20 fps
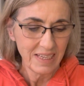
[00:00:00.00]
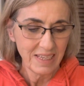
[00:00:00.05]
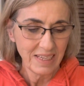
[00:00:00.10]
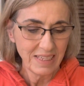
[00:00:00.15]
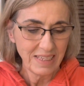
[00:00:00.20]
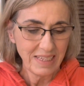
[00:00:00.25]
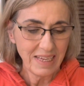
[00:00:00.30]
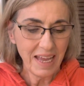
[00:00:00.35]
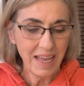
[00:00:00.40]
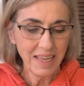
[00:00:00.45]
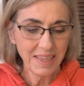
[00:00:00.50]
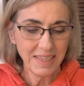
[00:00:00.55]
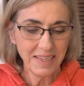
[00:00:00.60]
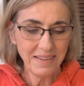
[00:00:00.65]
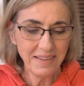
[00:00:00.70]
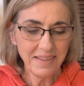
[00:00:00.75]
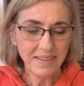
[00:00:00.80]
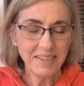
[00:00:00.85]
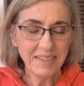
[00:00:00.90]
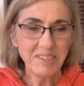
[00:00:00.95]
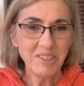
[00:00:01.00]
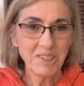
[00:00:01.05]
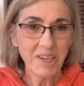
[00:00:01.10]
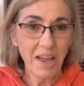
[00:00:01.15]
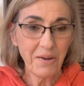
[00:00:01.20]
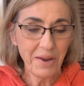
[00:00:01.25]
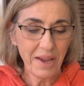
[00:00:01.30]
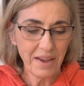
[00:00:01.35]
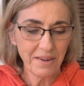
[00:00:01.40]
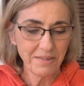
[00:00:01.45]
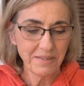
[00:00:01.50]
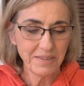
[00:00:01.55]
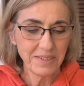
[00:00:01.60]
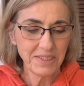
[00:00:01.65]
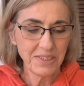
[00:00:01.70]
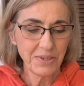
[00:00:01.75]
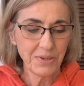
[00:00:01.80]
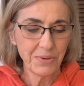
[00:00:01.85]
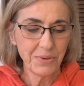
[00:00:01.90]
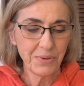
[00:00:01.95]
yeah, this is a shout out
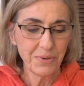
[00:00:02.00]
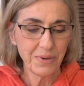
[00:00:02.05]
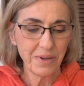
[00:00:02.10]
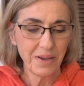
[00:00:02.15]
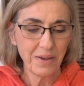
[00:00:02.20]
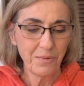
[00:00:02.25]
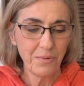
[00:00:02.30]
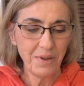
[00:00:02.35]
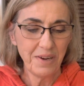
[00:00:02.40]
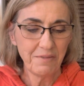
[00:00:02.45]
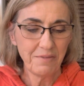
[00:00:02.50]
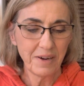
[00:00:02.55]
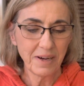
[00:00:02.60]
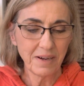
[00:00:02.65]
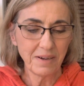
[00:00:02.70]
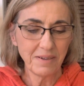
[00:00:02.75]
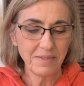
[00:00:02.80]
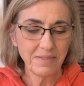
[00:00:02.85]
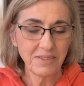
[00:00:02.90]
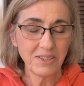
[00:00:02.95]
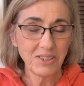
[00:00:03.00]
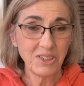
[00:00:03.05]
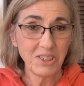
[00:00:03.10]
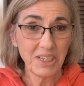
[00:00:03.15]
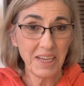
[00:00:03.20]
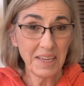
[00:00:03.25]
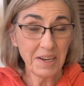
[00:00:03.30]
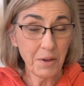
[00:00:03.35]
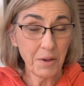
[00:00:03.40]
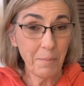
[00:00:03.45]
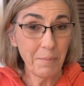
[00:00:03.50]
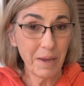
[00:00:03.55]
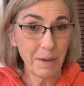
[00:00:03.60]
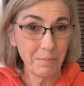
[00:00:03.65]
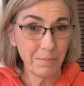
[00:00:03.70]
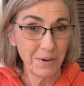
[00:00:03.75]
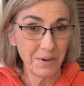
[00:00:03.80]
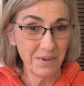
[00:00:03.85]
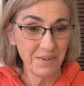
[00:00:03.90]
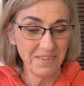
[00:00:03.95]
to one of our channel
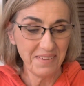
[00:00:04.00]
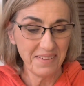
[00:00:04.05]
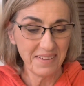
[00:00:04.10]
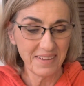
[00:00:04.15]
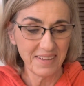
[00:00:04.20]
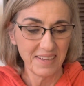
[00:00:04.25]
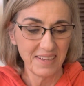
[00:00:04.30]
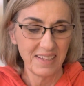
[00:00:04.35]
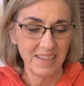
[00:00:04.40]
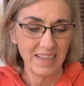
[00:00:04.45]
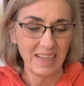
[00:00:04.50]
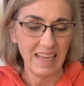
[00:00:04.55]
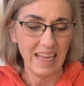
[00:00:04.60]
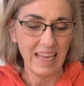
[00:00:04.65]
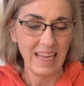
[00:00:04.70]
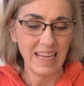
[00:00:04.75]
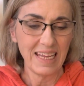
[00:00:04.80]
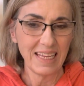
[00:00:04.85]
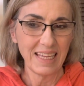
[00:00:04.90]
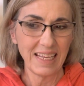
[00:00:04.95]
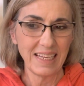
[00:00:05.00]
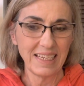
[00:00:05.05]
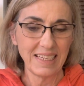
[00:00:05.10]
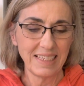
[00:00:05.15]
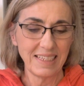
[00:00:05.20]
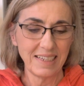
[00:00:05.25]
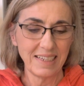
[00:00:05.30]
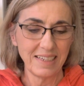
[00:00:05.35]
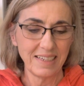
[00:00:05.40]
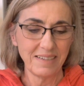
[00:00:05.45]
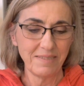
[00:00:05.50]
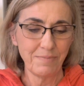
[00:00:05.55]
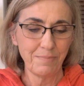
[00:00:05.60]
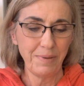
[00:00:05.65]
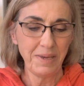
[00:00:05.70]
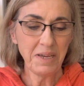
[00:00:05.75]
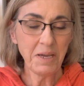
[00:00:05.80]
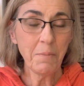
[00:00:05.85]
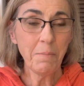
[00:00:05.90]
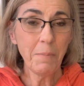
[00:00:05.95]
members. And
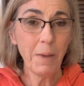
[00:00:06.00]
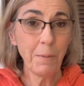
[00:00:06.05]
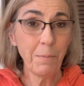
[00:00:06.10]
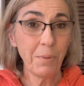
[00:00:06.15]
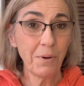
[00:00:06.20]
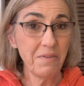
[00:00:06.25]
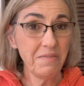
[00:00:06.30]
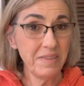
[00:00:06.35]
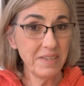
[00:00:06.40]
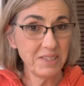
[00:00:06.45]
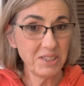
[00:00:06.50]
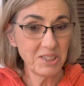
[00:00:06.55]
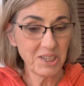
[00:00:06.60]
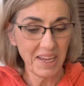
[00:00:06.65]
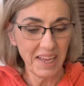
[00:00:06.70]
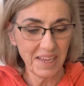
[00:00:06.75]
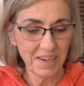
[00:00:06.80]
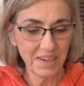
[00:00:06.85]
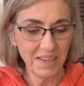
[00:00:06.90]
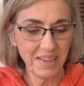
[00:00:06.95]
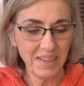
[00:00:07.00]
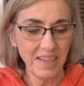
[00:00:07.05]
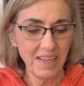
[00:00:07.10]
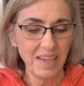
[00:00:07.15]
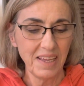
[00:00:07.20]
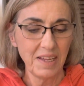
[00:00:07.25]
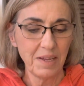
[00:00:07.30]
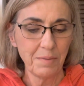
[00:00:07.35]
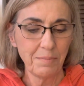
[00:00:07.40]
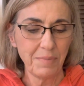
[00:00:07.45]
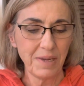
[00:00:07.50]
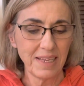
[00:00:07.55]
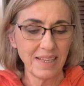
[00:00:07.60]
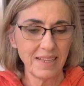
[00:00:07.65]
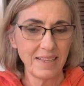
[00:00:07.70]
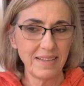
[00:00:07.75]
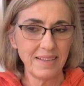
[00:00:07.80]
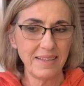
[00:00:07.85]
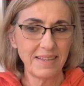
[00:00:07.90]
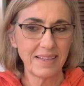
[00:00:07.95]
being a member of the channel
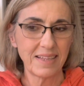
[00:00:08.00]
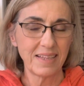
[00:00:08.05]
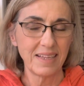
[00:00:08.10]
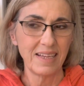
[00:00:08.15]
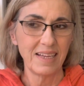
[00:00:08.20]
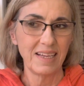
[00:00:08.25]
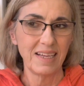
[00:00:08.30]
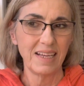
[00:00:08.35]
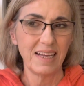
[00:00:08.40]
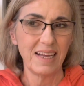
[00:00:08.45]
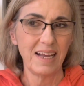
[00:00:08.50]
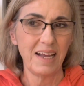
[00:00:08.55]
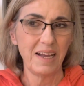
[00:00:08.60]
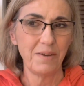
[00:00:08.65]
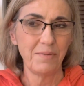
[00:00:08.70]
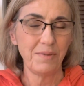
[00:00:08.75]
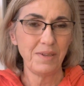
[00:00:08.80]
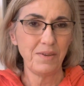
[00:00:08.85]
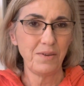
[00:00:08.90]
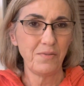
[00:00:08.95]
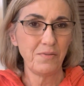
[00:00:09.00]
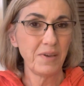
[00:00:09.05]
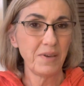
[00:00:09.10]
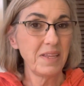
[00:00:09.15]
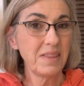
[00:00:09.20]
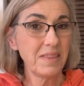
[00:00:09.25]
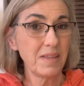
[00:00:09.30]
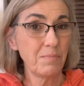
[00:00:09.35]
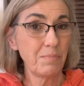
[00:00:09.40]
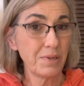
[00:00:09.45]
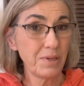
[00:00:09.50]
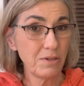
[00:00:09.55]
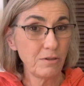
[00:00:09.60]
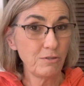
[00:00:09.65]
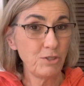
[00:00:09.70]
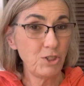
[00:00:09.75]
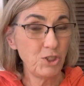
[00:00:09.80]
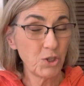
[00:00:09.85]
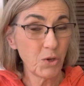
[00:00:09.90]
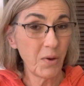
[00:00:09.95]
means you've hit the blue
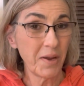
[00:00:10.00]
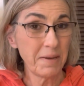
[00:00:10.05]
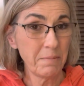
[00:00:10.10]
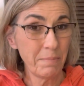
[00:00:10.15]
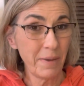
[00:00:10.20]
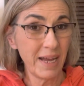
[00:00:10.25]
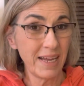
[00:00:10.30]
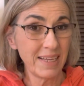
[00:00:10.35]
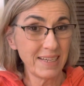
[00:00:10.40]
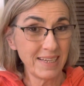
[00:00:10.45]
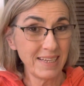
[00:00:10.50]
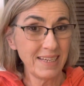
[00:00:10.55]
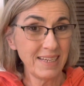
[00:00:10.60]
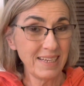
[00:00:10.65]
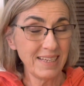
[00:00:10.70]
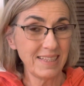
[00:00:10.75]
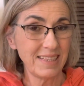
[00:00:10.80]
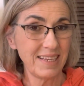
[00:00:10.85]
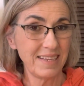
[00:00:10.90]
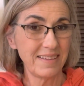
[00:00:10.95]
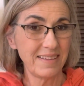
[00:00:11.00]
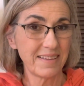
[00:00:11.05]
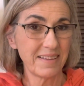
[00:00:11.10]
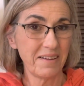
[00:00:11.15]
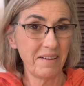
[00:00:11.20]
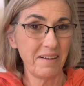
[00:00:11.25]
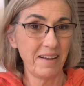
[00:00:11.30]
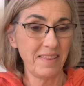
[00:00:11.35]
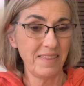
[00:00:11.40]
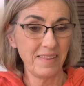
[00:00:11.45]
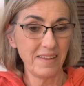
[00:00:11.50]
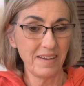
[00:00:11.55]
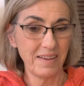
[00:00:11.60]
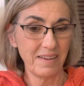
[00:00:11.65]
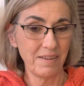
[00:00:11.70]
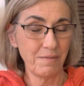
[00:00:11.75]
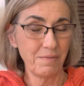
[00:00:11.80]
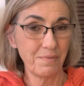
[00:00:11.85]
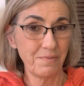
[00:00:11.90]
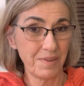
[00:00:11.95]
join button that's on
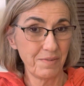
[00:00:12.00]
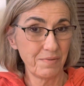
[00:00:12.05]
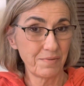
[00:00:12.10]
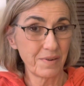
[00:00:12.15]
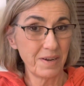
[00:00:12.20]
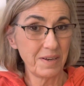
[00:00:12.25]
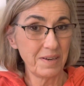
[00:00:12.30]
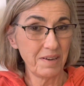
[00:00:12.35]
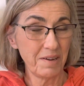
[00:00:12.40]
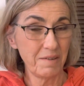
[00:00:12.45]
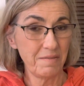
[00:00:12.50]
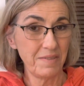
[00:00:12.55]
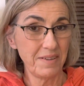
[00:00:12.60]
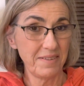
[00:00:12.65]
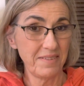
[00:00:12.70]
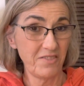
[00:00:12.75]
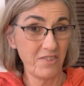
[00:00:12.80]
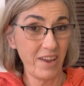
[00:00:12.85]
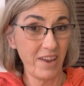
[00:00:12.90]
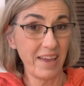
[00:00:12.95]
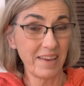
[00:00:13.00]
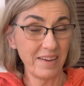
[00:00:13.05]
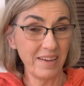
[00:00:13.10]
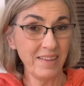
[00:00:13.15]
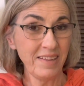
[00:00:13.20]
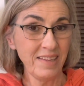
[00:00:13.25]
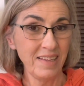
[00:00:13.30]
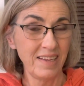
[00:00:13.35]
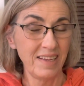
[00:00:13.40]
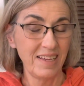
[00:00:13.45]
the front of this channel.